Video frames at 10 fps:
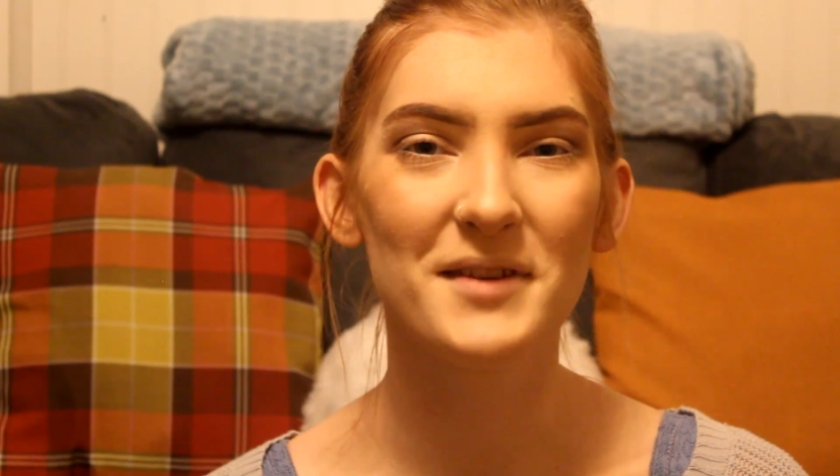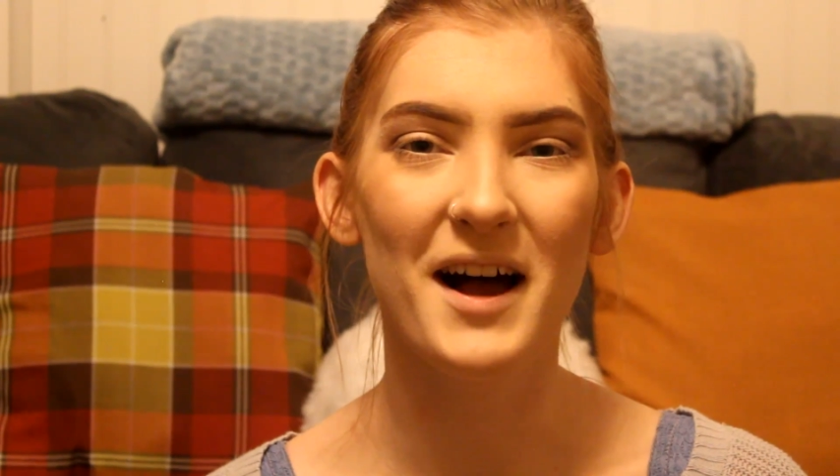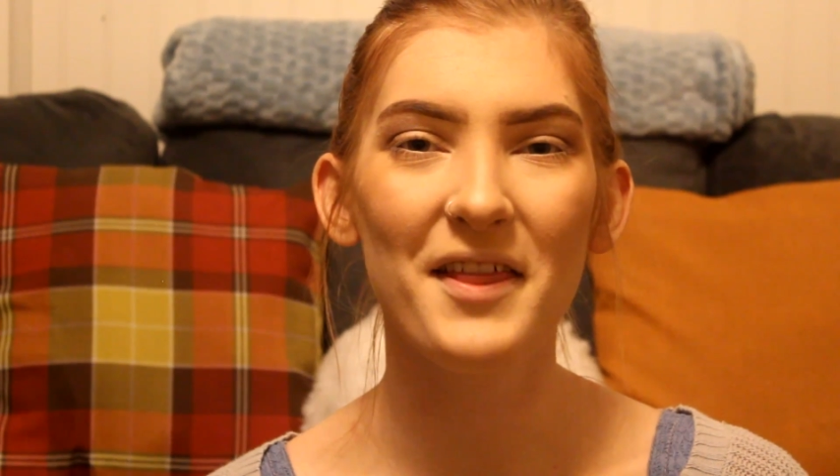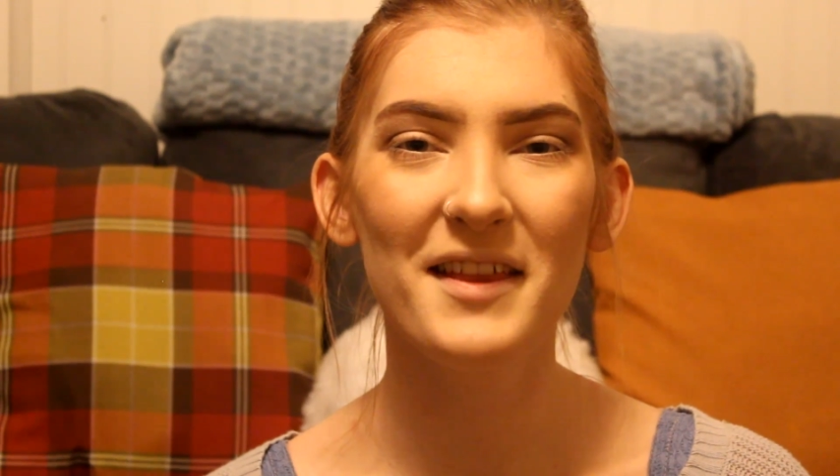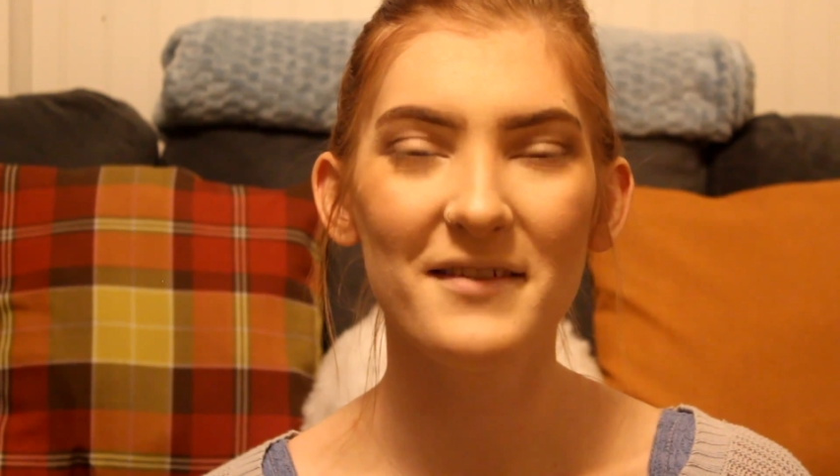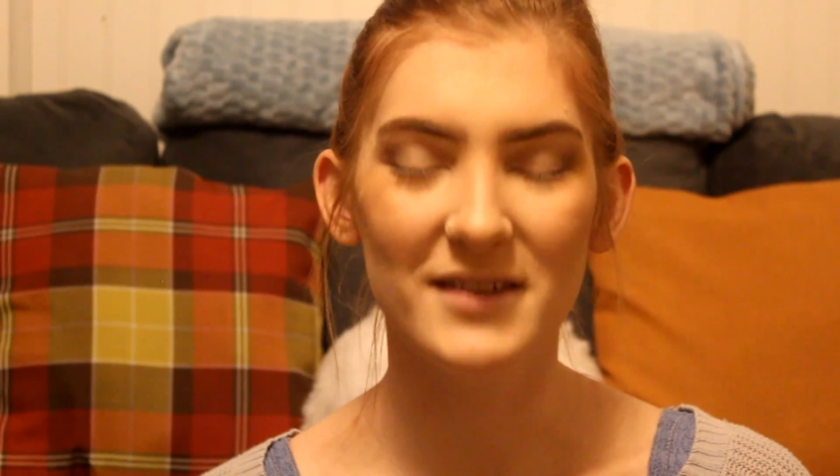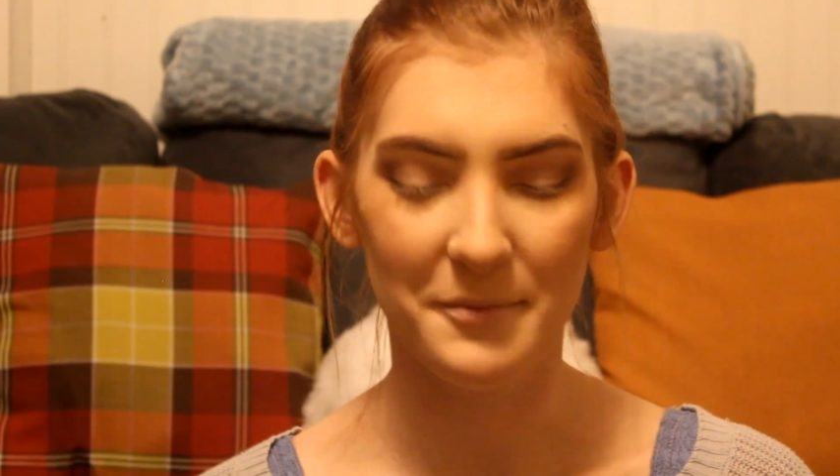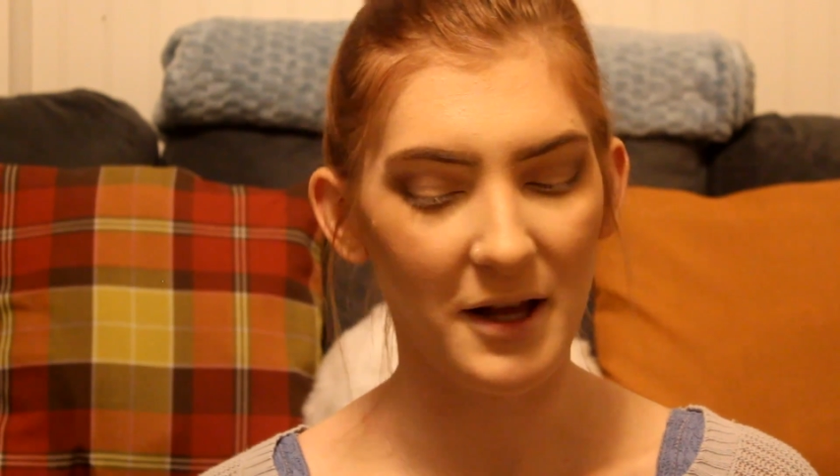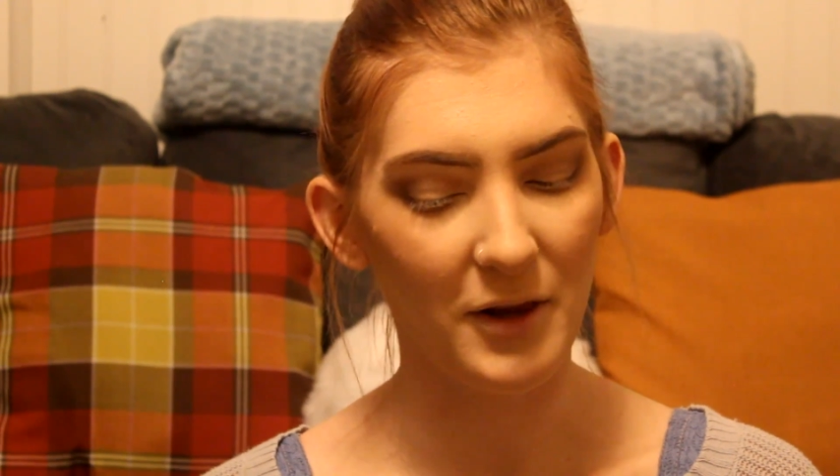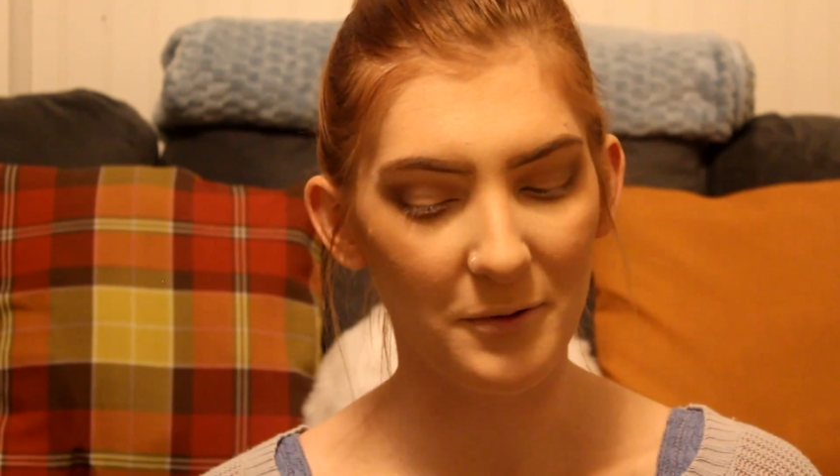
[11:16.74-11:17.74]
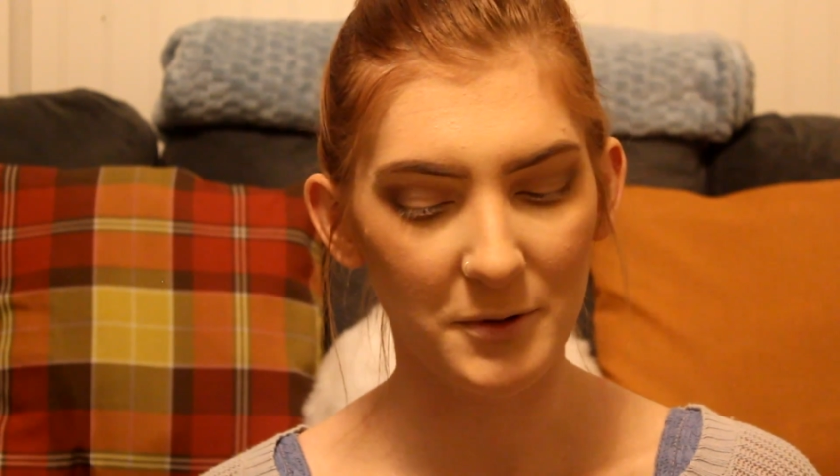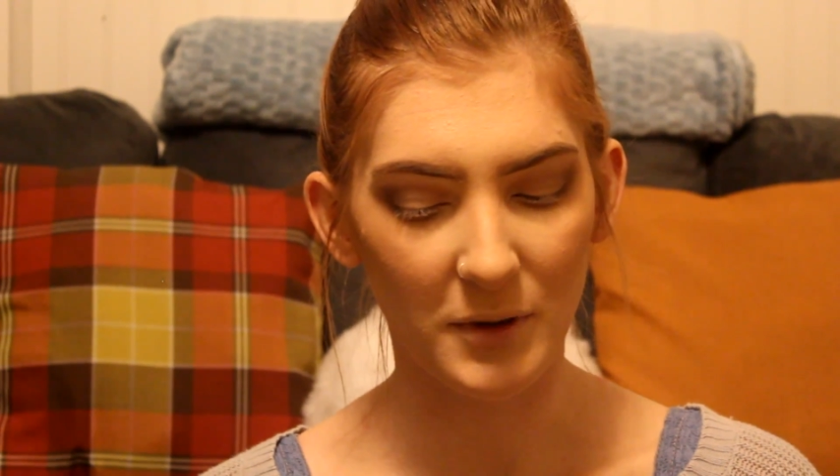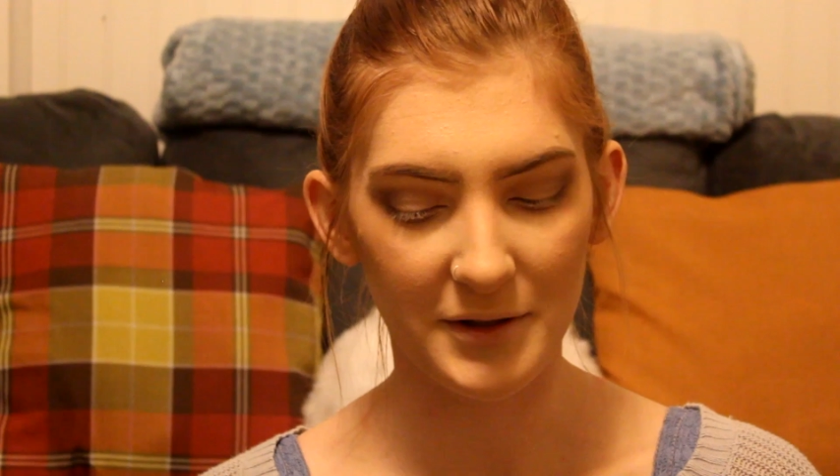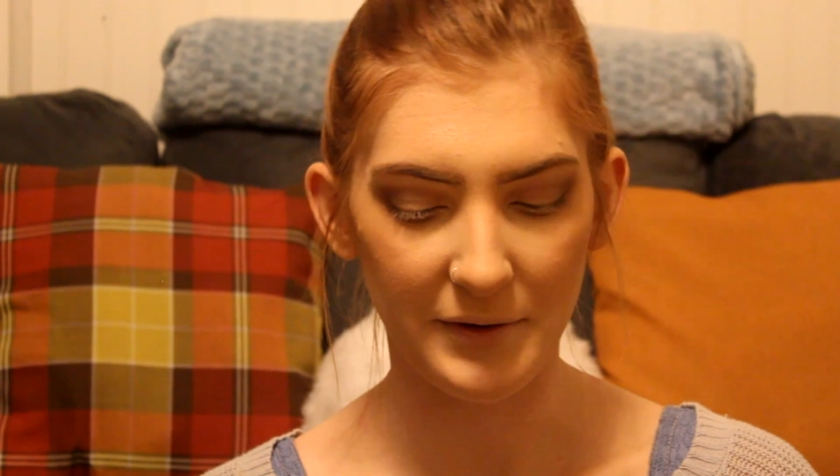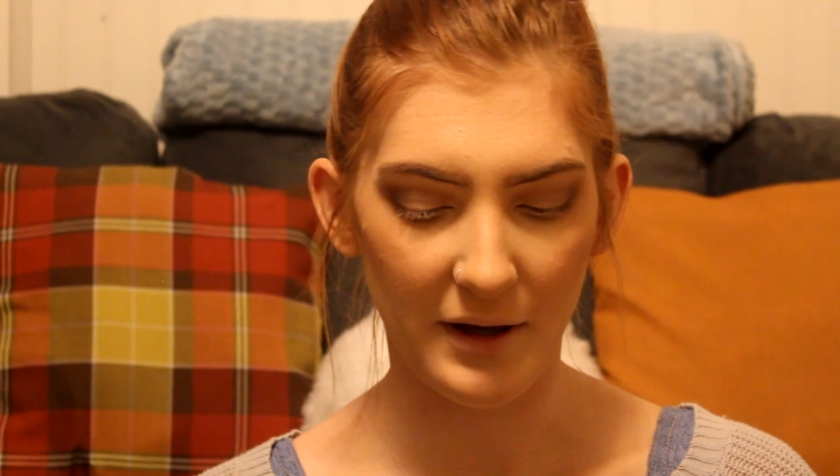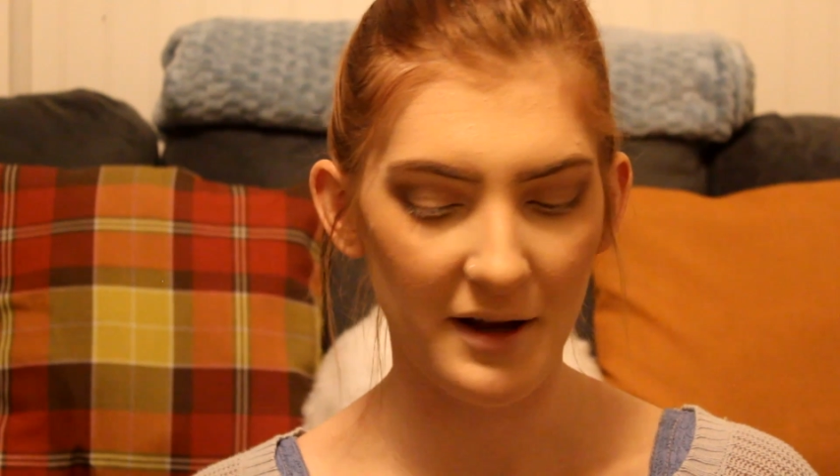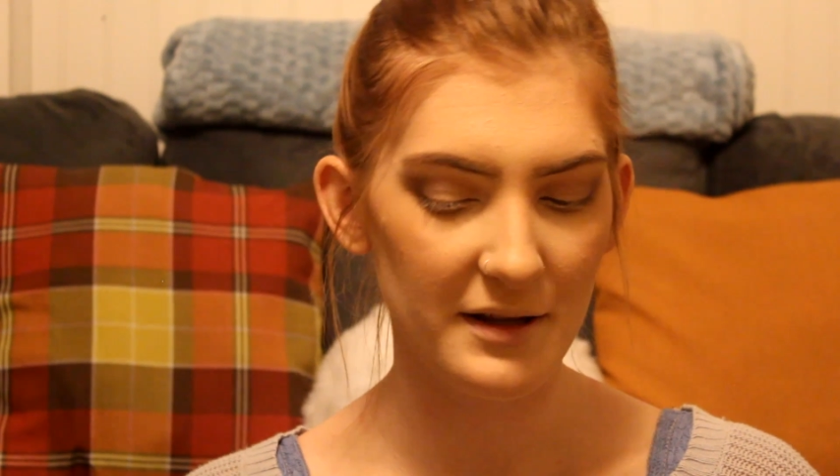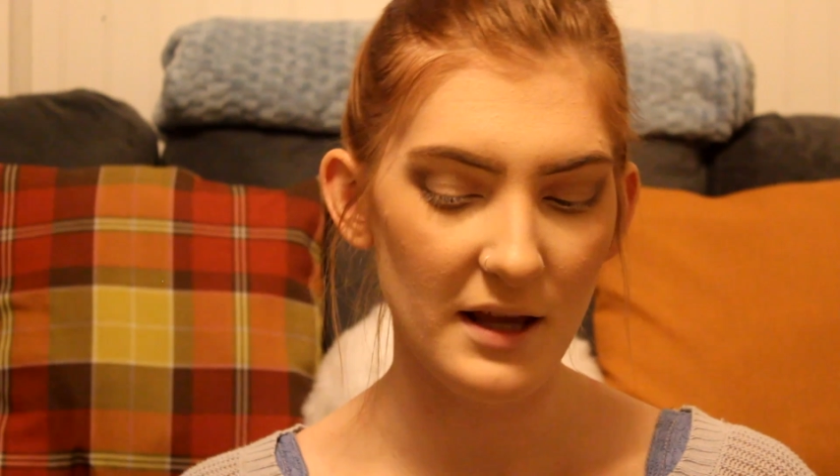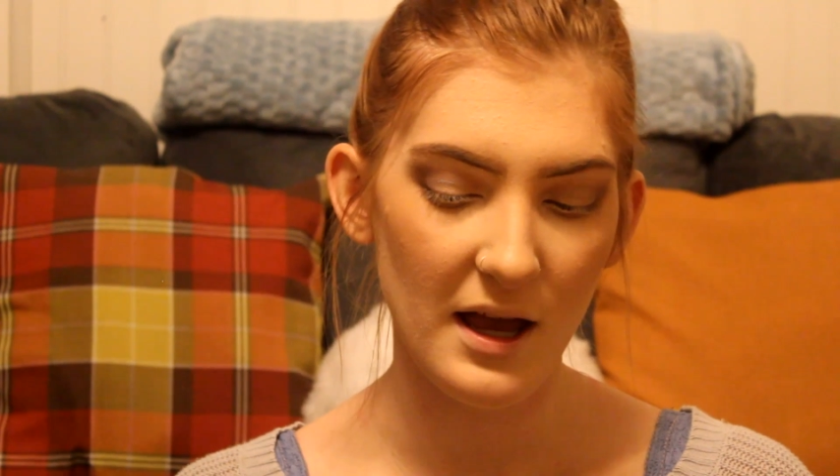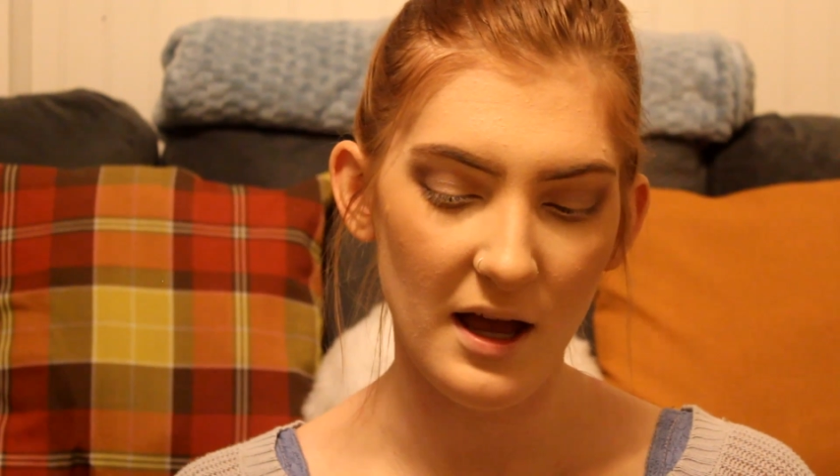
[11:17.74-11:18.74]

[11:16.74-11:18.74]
now that I've done my lower waterline,